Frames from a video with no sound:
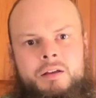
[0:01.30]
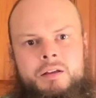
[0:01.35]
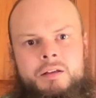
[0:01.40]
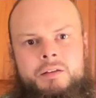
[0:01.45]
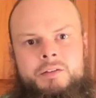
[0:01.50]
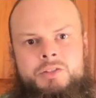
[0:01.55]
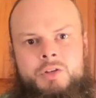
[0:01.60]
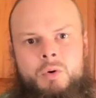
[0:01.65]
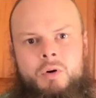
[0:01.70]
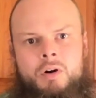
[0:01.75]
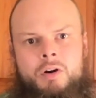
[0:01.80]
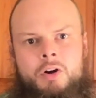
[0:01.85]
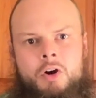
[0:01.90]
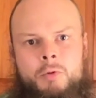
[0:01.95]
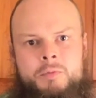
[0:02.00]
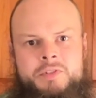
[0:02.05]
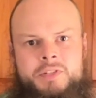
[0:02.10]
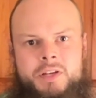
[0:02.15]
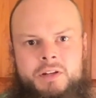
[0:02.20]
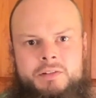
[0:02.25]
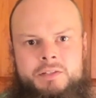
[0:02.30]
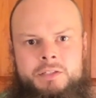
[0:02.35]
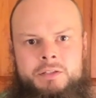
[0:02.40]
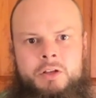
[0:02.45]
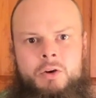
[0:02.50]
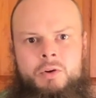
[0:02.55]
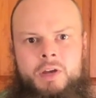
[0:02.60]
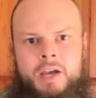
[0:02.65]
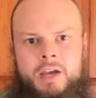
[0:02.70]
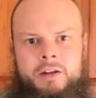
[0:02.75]
So our homestead is
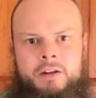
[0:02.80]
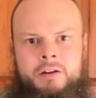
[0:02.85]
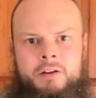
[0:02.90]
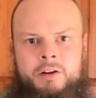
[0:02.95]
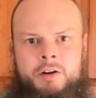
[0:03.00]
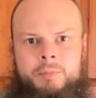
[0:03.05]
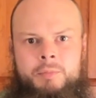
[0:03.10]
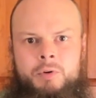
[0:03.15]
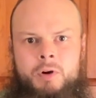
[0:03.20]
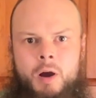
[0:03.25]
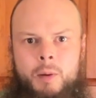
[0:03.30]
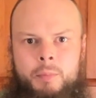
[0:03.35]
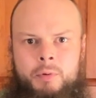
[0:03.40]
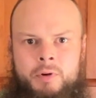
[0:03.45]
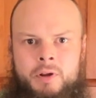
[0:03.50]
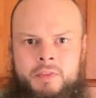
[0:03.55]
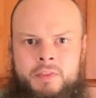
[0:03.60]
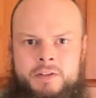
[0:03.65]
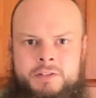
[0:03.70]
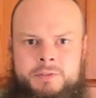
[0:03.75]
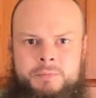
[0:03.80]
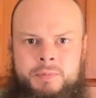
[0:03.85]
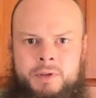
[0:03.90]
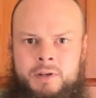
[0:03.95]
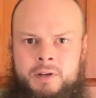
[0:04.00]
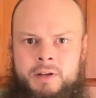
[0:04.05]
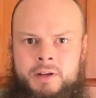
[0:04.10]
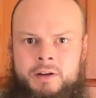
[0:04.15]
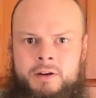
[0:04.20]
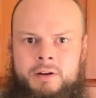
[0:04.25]
located on a property that's been
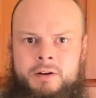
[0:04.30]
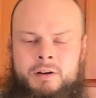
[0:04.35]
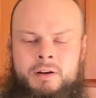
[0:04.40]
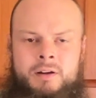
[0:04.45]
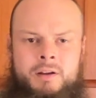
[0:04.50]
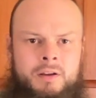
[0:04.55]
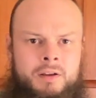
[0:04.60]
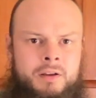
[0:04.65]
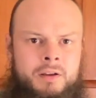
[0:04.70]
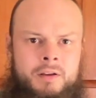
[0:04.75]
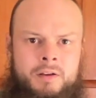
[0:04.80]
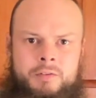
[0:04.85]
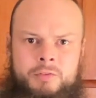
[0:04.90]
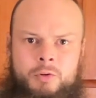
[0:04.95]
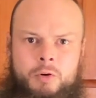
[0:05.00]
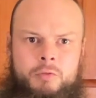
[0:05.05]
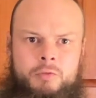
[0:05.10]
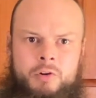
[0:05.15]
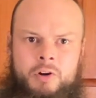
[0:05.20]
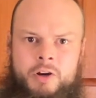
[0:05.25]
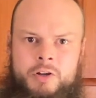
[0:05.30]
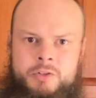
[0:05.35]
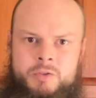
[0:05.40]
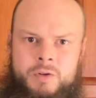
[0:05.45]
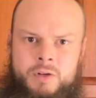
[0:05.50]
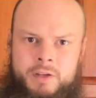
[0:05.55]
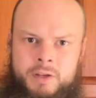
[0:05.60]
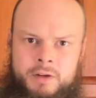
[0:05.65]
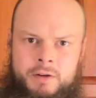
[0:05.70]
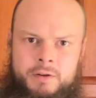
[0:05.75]
here for over 100
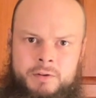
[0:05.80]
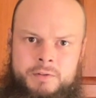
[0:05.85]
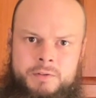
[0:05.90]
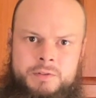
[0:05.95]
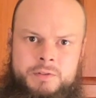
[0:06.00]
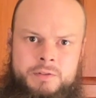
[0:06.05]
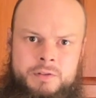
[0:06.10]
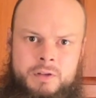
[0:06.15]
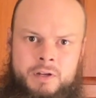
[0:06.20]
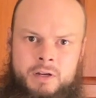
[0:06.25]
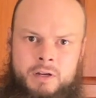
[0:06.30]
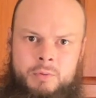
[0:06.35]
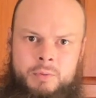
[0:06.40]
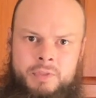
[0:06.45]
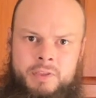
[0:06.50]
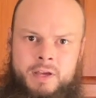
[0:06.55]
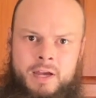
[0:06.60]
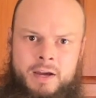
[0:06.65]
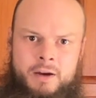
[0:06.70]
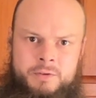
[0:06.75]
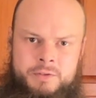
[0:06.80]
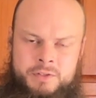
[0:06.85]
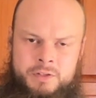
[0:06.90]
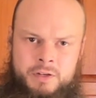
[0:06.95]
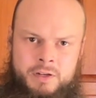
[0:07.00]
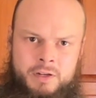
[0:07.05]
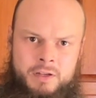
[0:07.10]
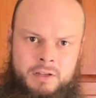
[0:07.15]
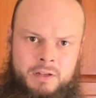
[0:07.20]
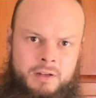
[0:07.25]
years with a house on
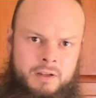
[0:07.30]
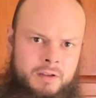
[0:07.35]
it.